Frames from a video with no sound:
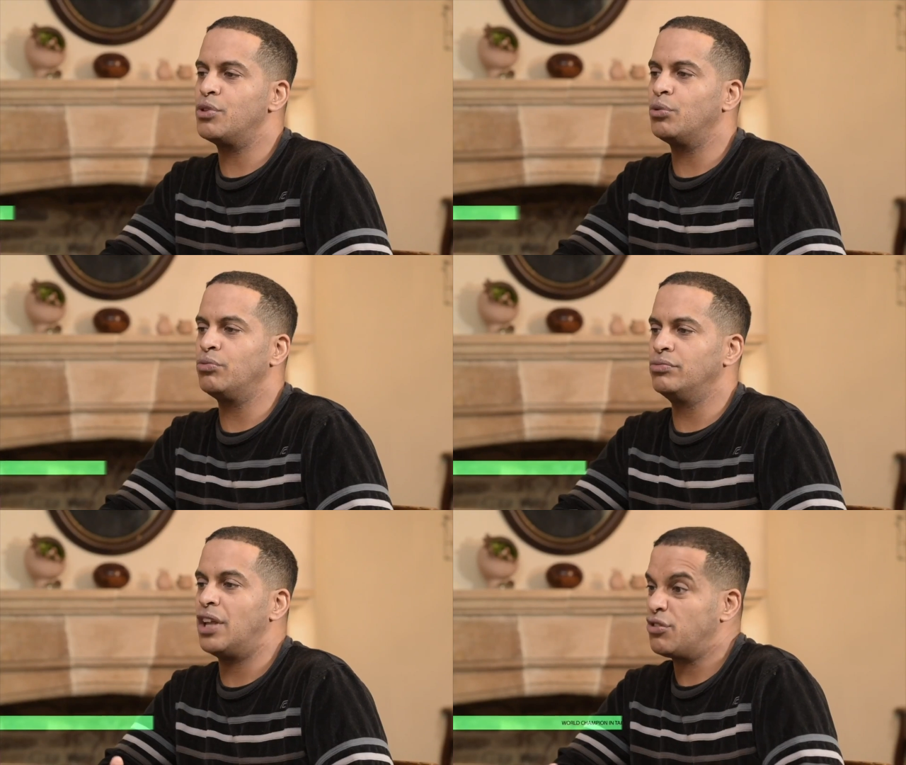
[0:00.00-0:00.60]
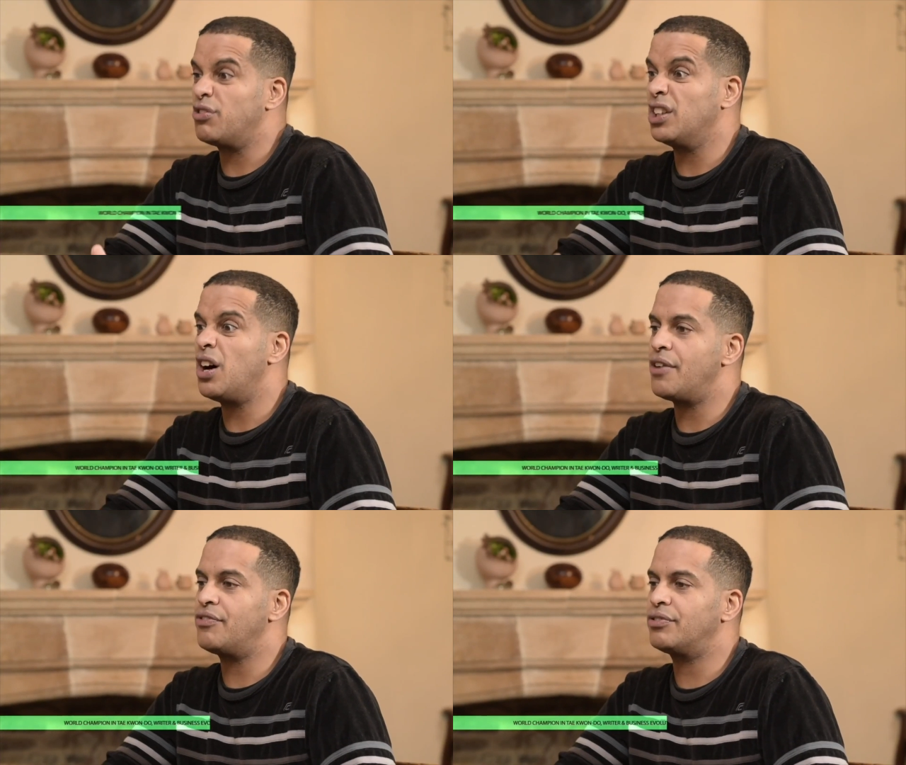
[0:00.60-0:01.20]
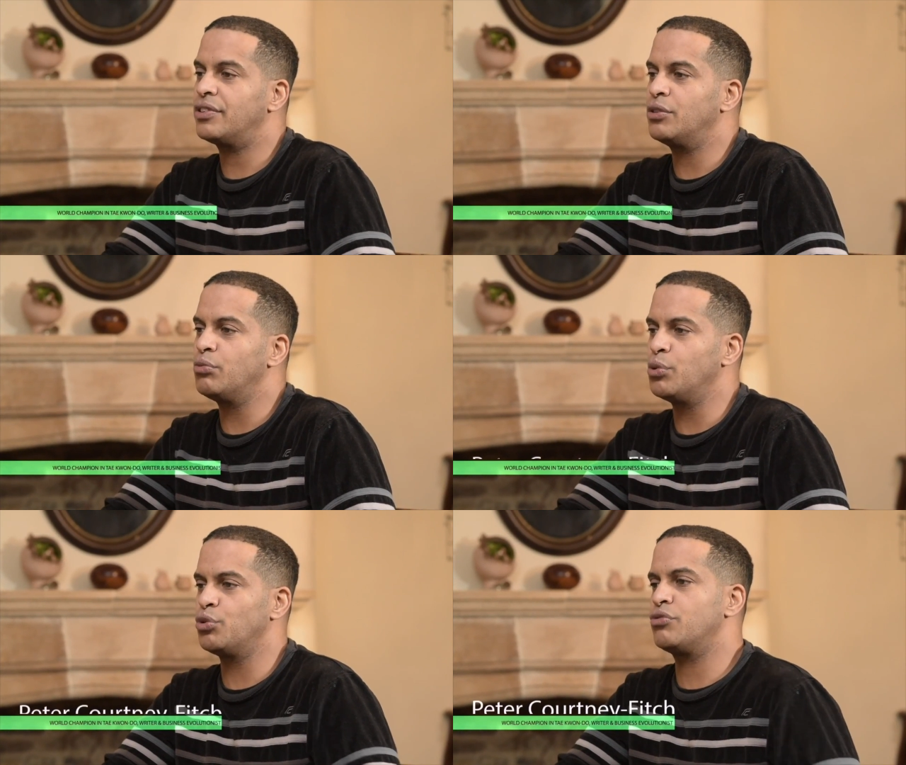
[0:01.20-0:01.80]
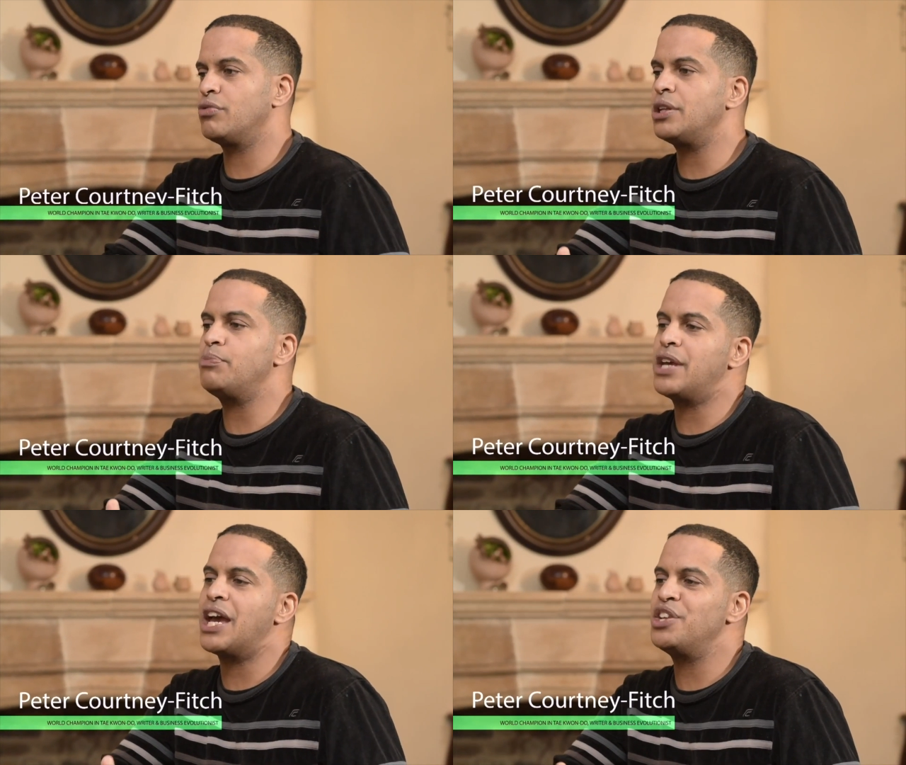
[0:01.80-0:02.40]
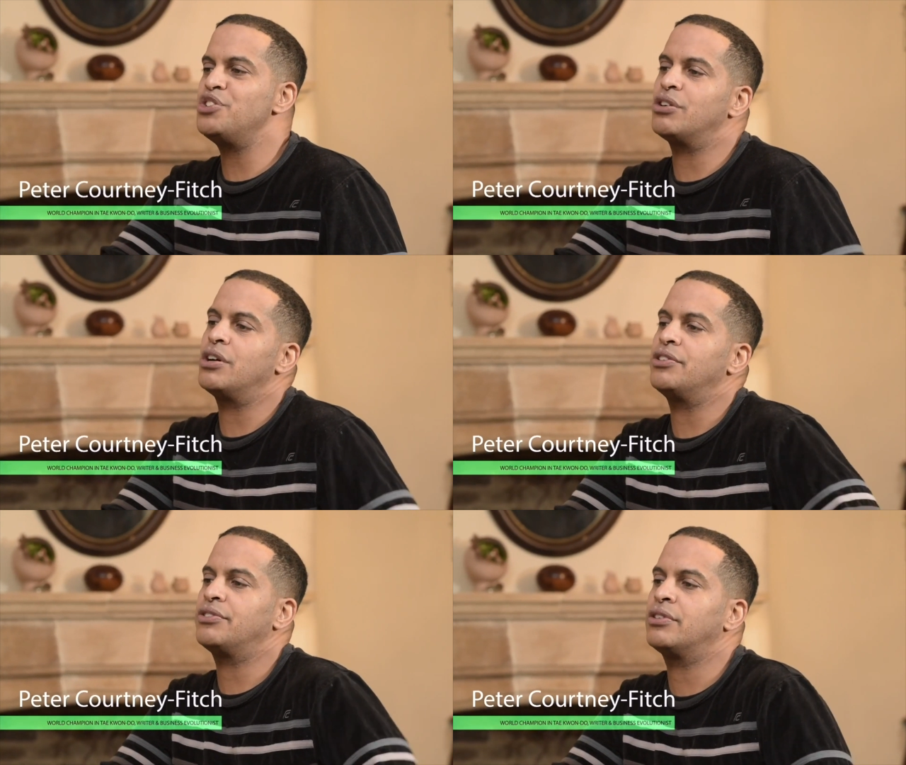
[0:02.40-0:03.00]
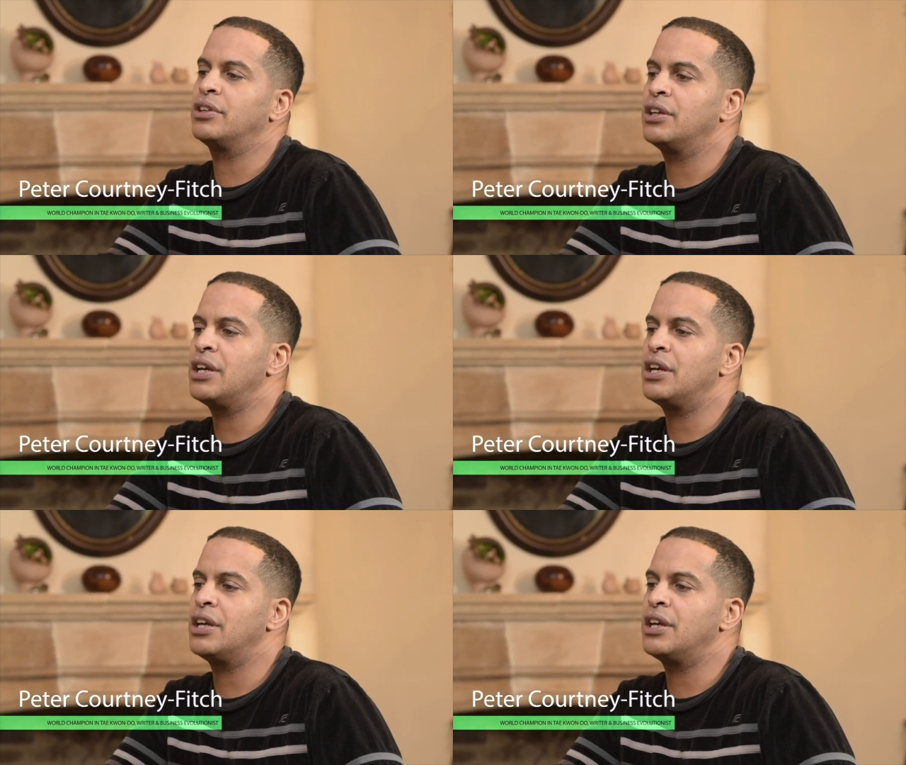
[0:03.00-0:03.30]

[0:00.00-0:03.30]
real lust for life and a will to really be energized.